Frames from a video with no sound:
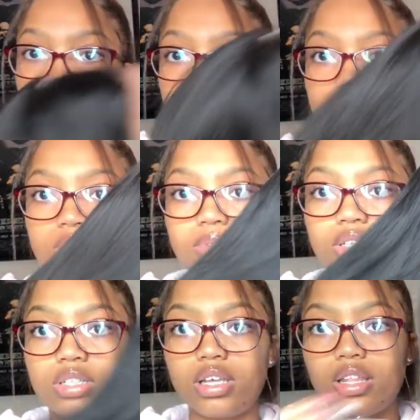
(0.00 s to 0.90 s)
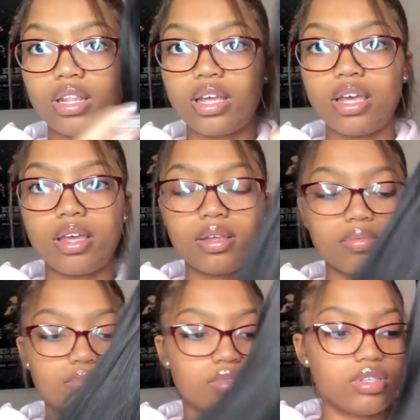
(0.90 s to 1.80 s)
This is what it's looking like.
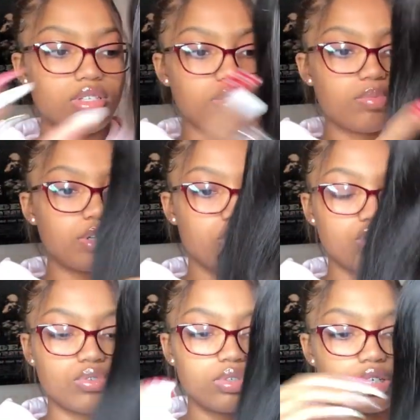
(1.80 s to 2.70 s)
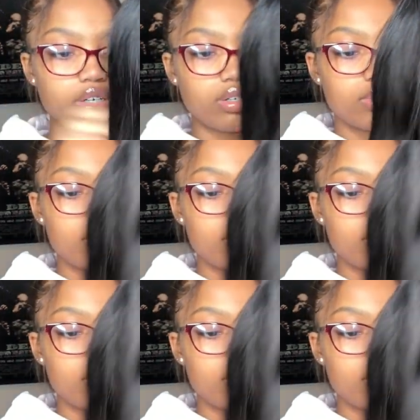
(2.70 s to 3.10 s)
It seems pretty short.